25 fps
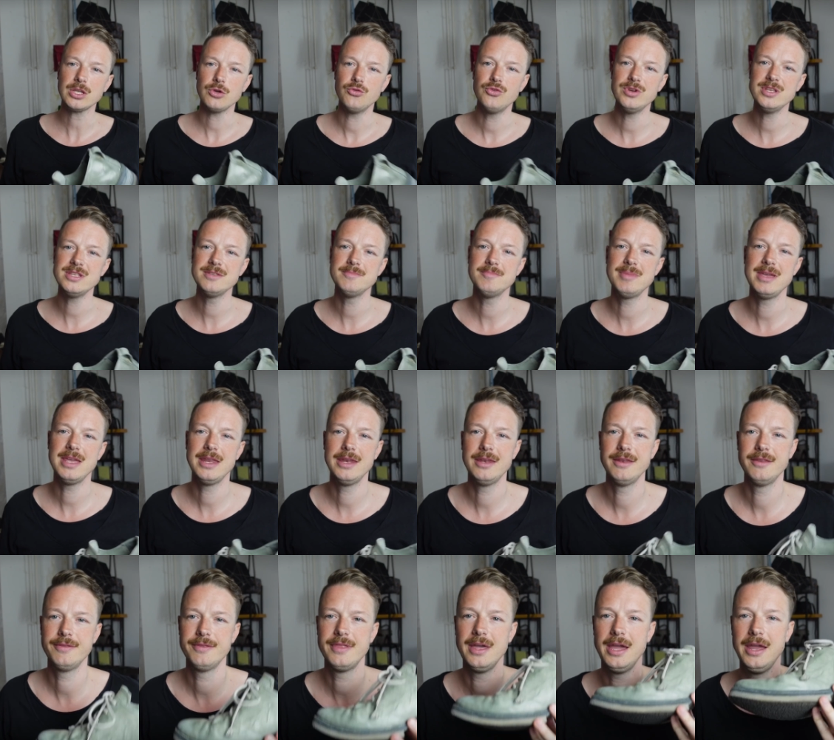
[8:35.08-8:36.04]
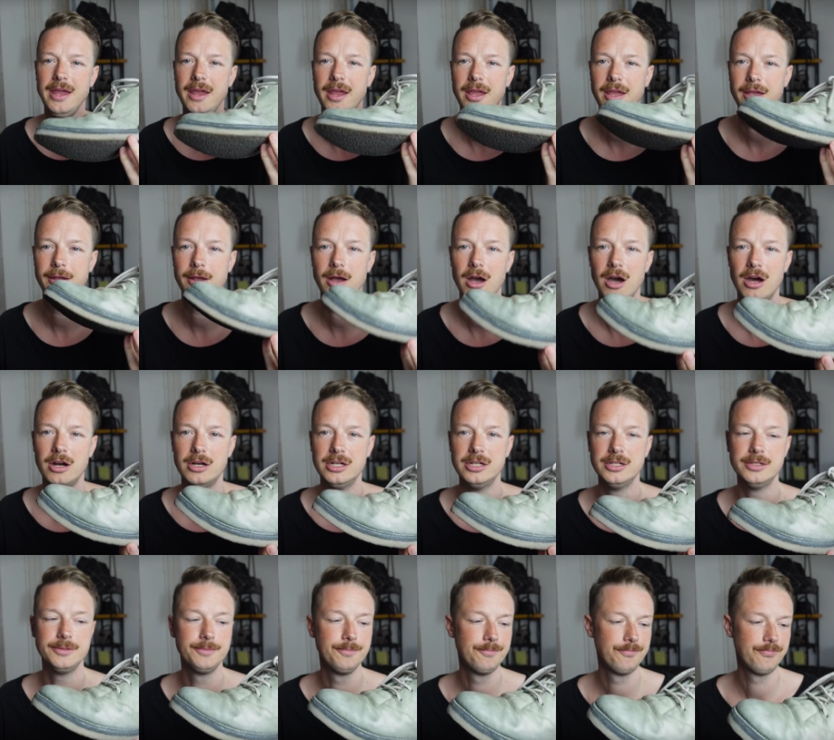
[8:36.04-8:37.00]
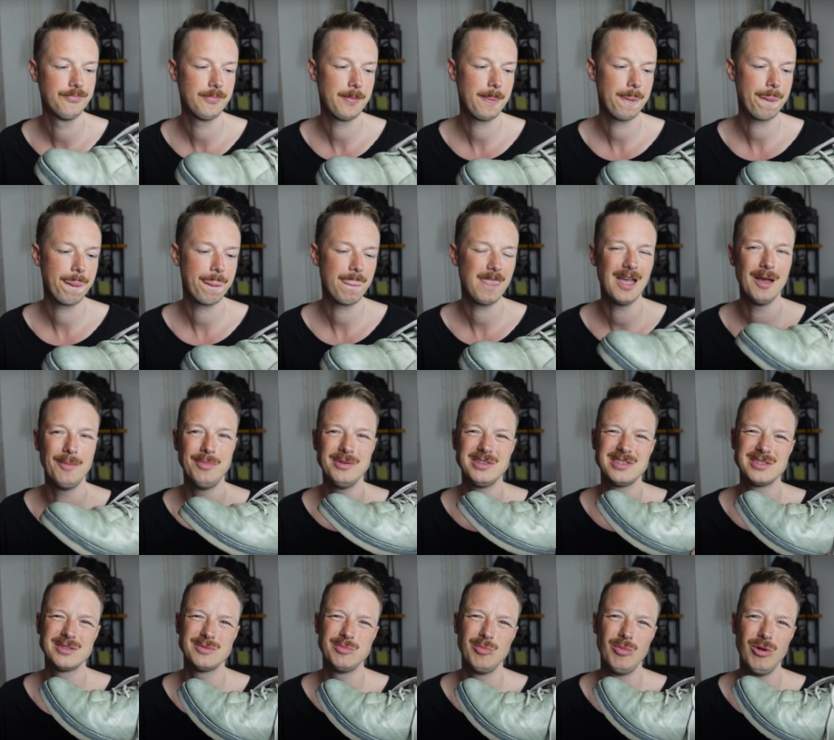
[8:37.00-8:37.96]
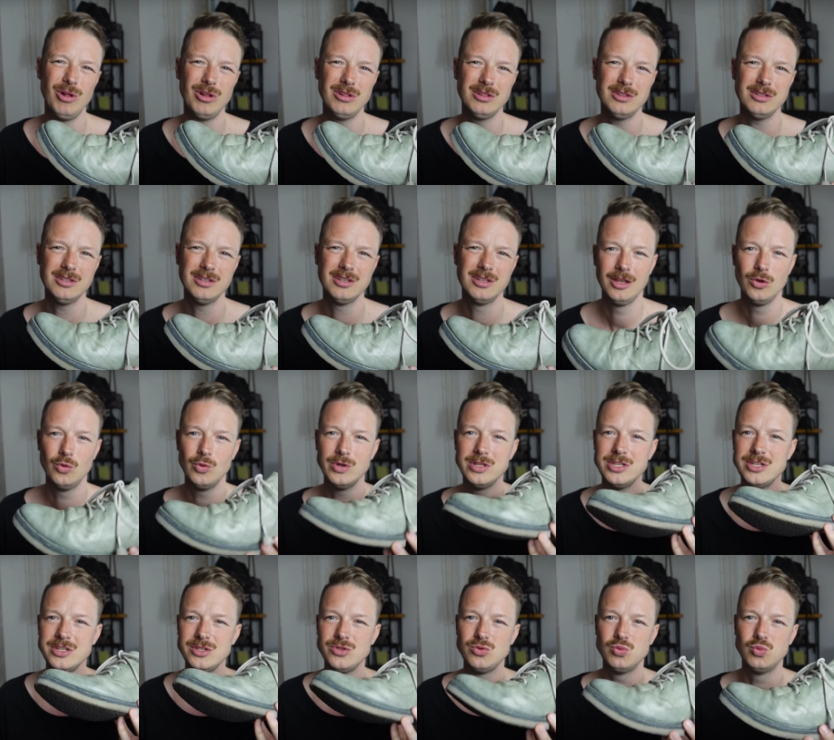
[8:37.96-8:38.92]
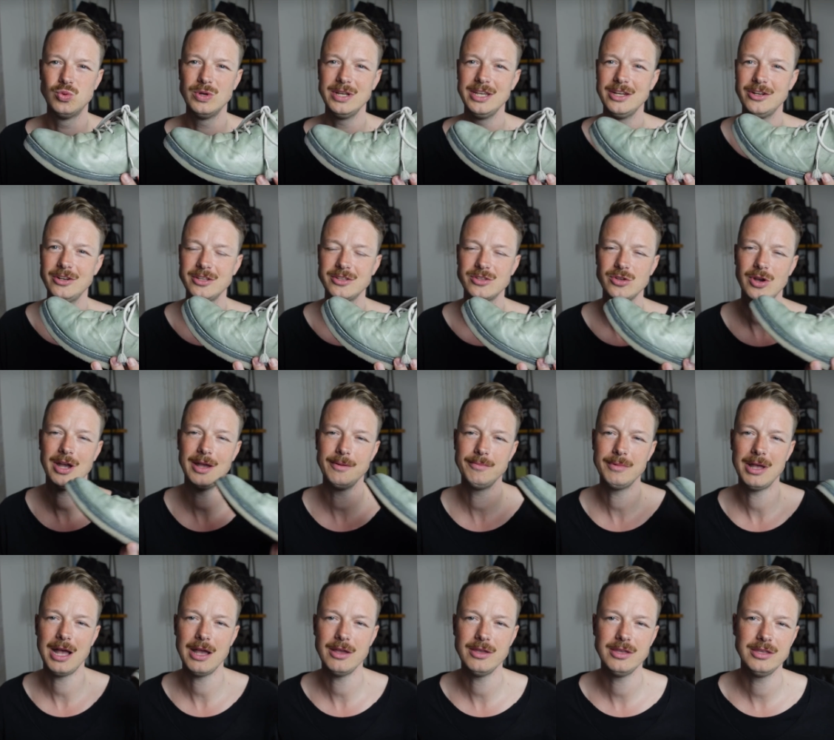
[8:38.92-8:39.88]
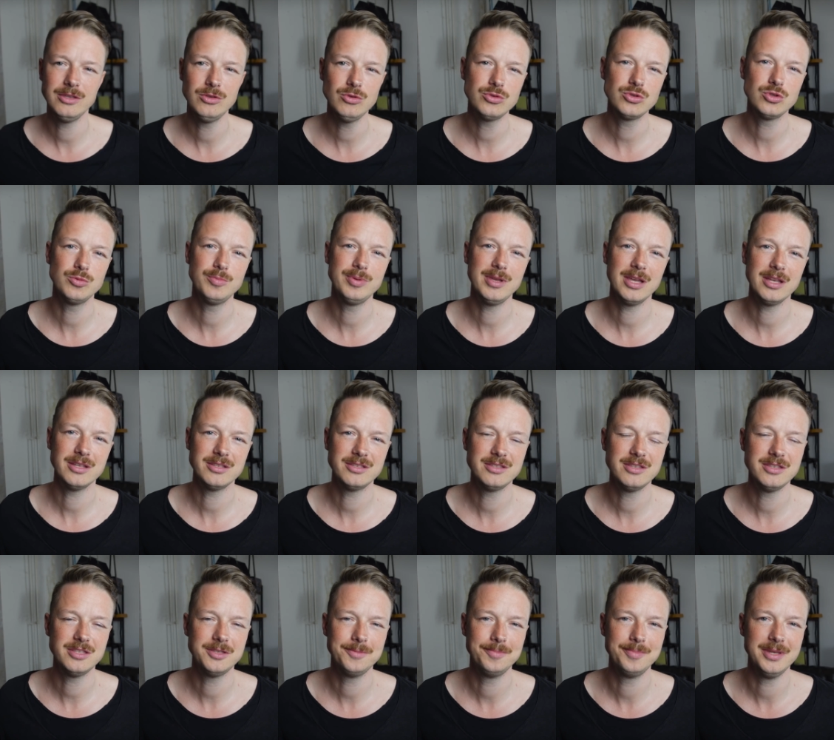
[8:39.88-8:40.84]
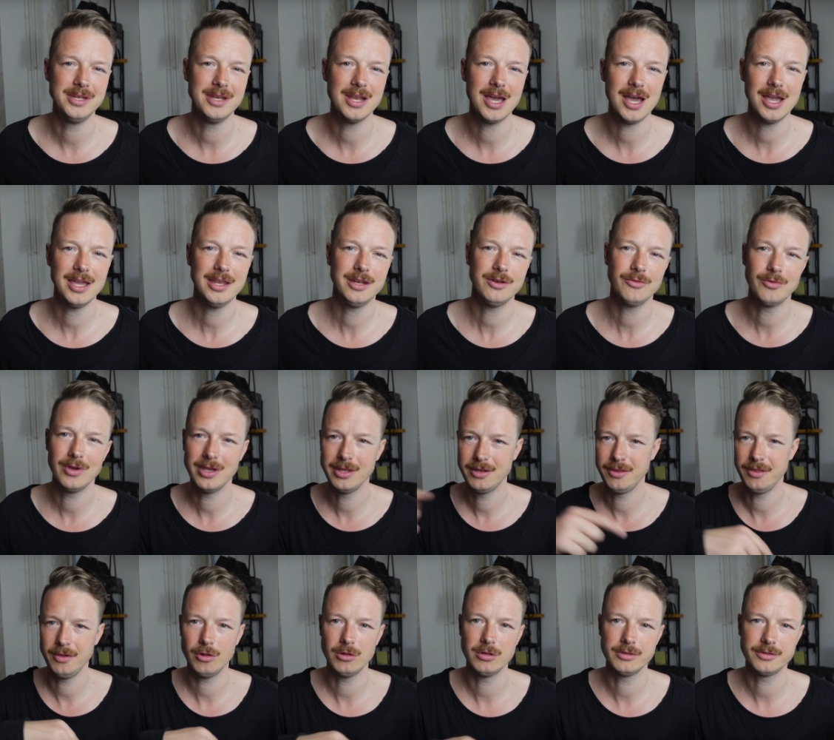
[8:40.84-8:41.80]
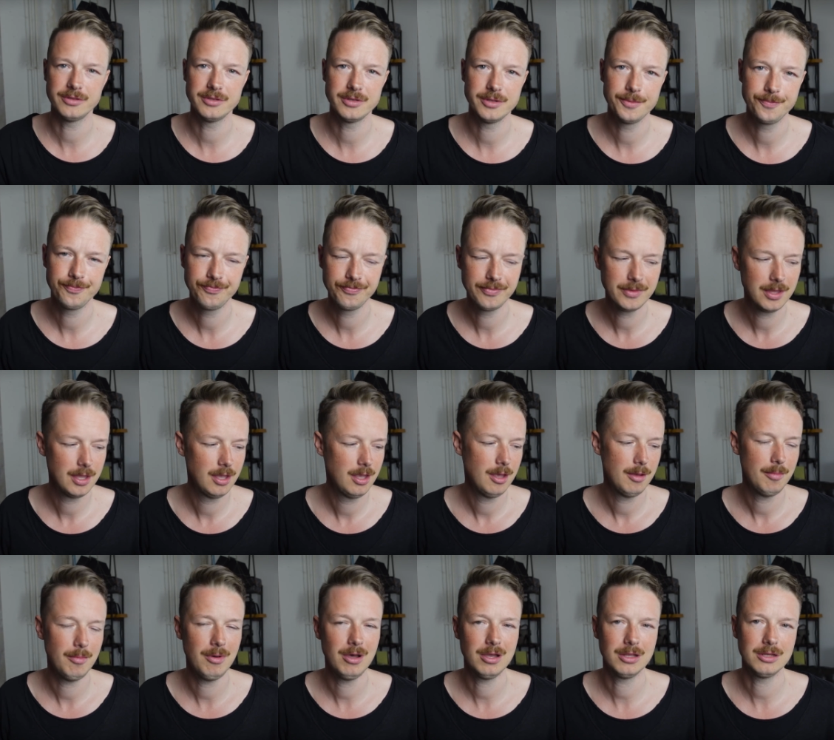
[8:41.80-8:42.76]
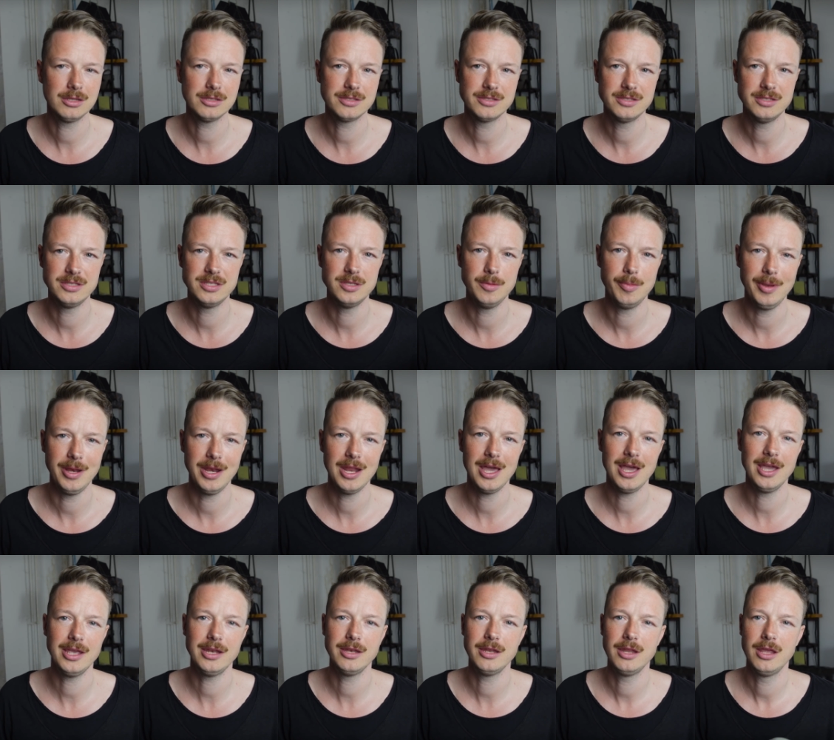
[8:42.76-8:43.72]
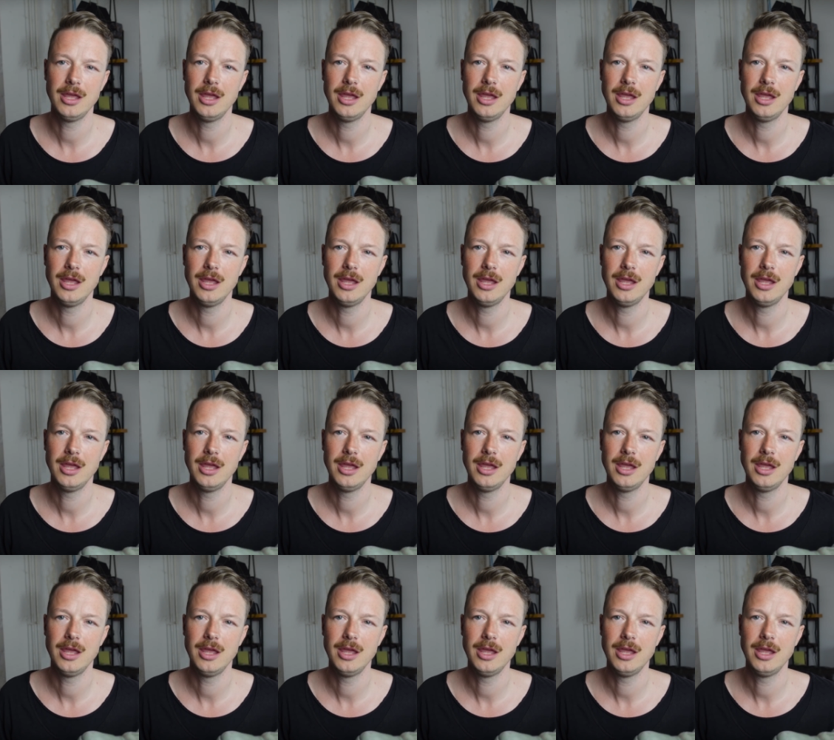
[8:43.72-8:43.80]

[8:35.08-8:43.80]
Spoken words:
Reason being, they are a bit small, which is weird. So I used to be a CCP 9, right? The old model CCP 9.